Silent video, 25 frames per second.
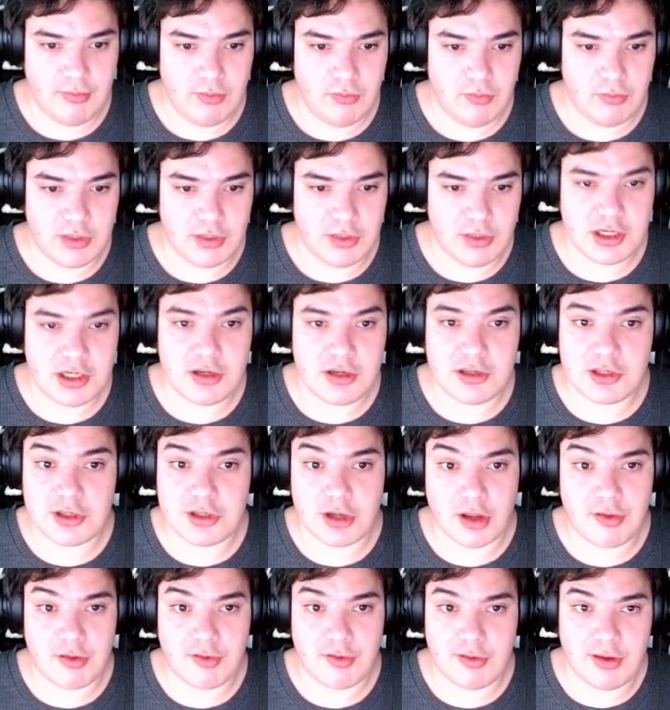which is
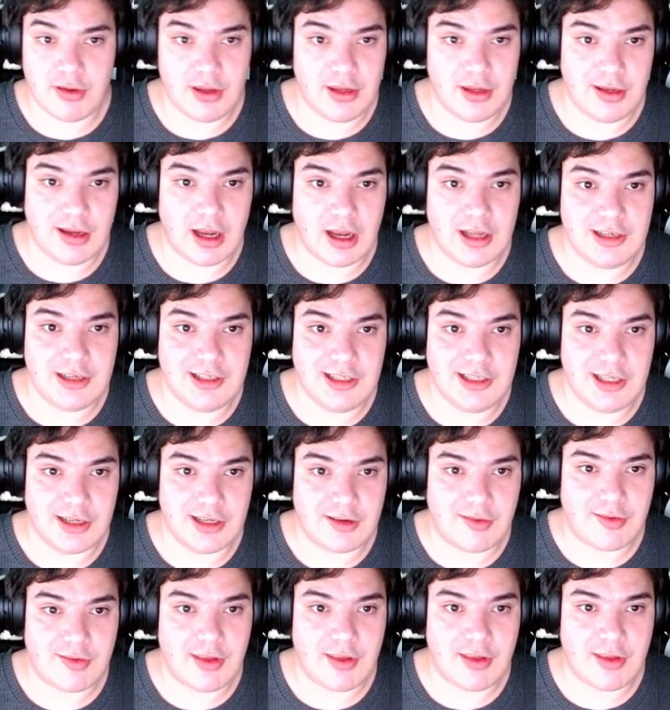just the ID
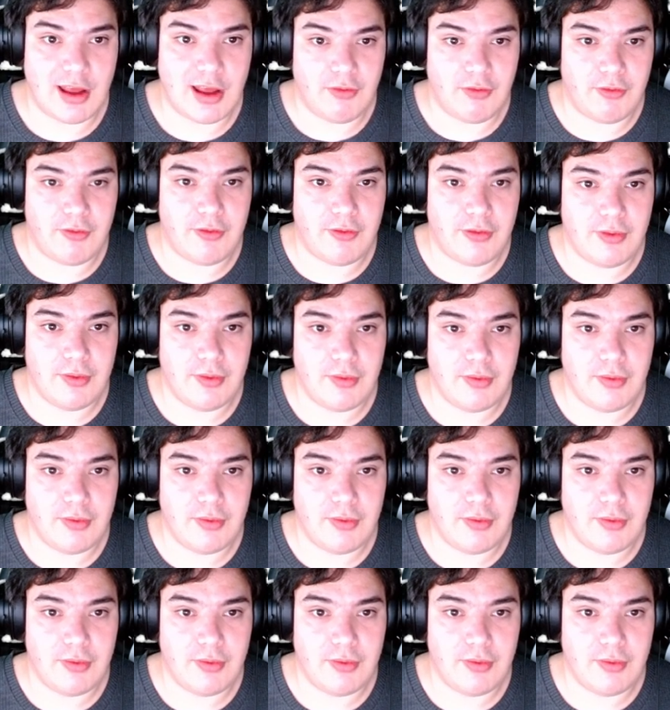itself.